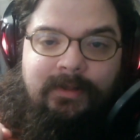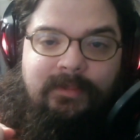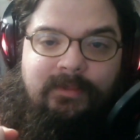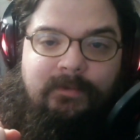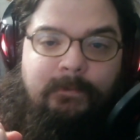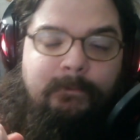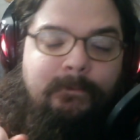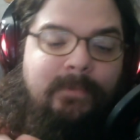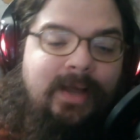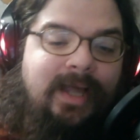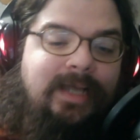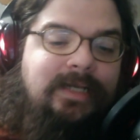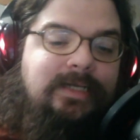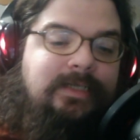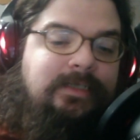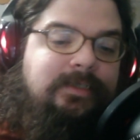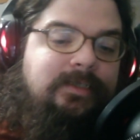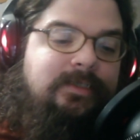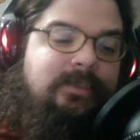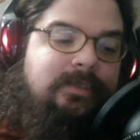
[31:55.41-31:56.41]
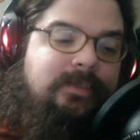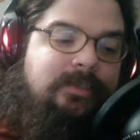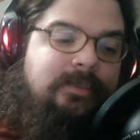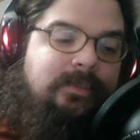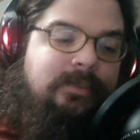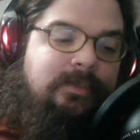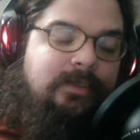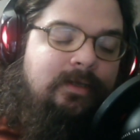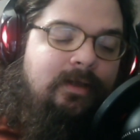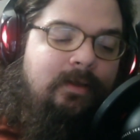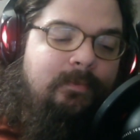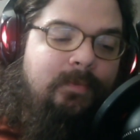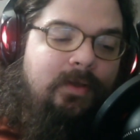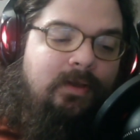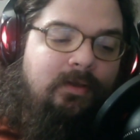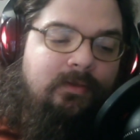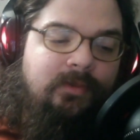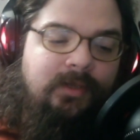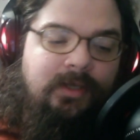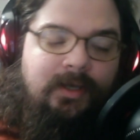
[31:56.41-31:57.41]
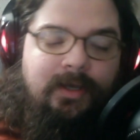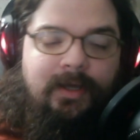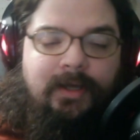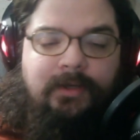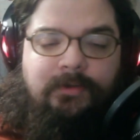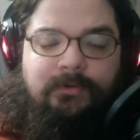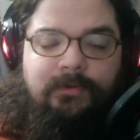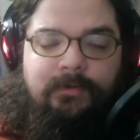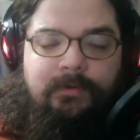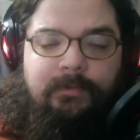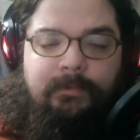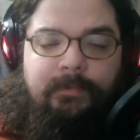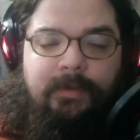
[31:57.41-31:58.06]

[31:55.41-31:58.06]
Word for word: the mightiest among the Ainur,